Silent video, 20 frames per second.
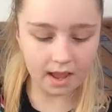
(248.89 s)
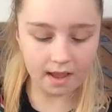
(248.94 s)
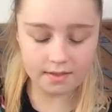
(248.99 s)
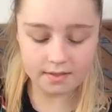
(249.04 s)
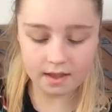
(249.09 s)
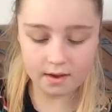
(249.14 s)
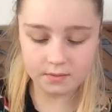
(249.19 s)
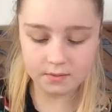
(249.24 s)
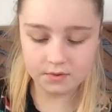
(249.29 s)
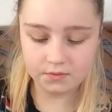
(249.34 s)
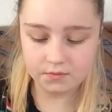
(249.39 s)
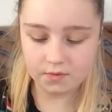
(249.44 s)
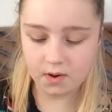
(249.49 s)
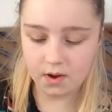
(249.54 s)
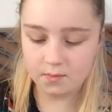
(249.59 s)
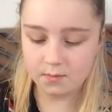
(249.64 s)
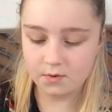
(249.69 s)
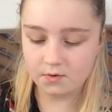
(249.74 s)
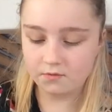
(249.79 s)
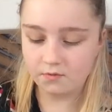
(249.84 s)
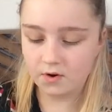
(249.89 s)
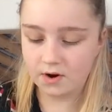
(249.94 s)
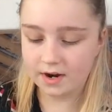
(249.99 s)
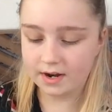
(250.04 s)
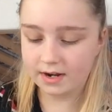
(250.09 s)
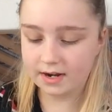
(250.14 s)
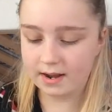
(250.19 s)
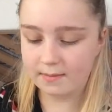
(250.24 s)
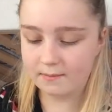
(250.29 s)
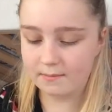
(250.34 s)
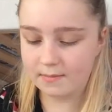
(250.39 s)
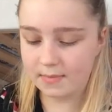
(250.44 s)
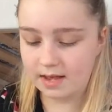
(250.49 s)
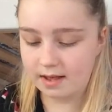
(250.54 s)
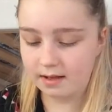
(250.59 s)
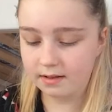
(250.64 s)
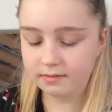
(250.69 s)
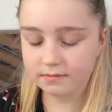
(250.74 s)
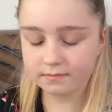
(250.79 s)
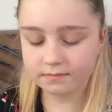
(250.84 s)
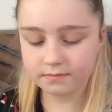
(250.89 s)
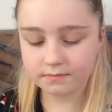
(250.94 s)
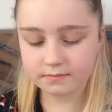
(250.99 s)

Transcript: And that was from Ryan and Mel,